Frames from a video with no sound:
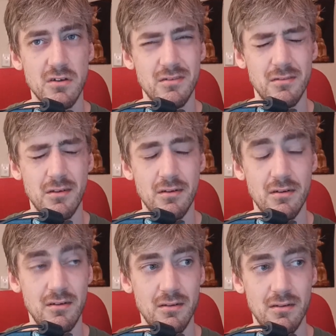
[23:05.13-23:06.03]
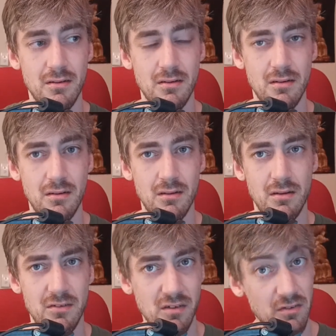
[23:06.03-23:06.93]
because
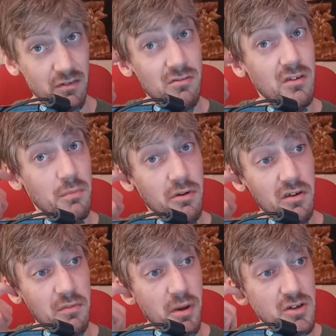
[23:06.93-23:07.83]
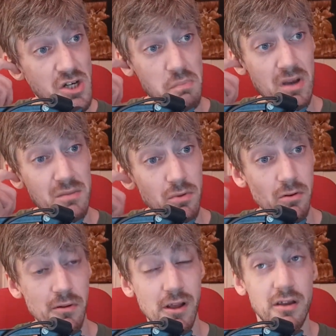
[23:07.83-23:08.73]
$650 is a pretty spongy
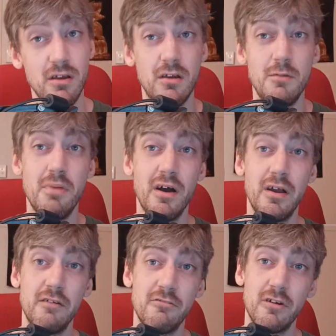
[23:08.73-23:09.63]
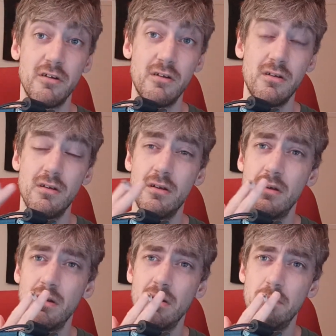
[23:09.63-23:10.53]
meatball. Like, you could buy a freaking
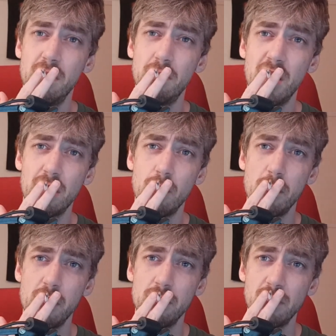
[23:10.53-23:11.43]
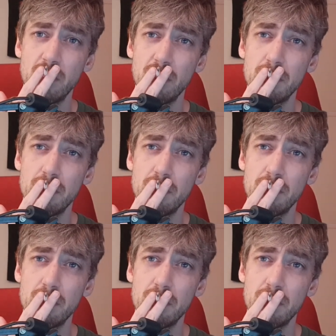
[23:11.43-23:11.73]
Big Mac almost.